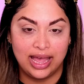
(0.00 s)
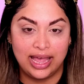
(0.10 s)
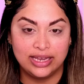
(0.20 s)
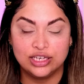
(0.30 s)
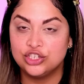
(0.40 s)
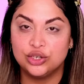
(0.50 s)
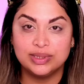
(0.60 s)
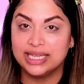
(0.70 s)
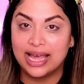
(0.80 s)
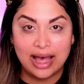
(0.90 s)
and she
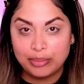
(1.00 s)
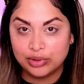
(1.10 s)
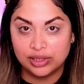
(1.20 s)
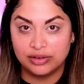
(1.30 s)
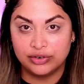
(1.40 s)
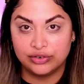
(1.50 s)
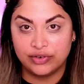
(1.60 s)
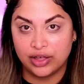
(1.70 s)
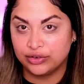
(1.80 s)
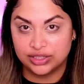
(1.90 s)
was the apple of her
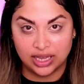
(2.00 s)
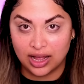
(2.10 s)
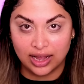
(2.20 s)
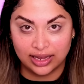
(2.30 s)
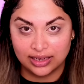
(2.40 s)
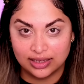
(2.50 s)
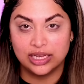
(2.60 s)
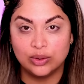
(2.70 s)
father's eye.